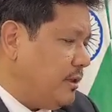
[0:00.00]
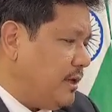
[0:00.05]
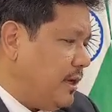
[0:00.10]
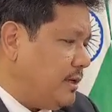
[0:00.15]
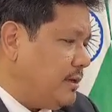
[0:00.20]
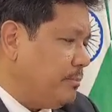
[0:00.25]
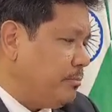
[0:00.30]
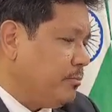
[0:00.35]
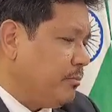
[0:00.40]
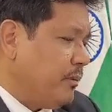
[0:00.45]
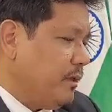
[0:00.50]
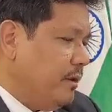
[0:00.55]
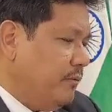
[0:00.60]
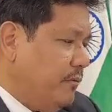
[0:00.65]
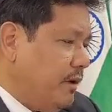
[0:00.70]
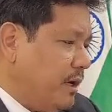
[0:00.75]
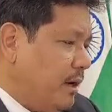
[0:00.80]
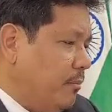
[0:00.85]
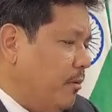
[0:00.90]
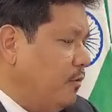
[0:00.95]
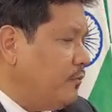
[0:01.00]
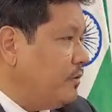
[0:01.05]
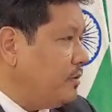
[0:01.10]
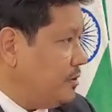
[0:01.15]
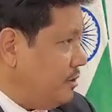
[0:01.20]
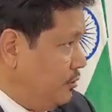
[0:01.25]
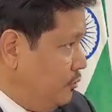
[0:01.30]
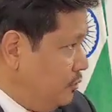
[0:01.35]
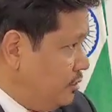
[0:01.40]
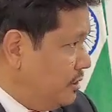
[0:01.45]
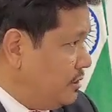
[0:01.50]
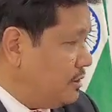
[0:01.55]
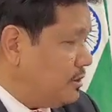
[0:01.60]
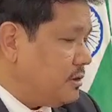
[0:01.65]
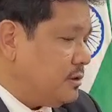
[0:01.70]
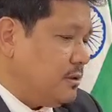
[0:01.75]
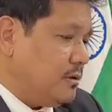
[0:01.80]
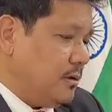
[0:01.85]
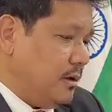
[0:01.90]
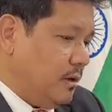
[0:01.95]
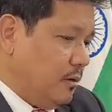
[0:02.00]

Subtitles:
that we come out with solutions,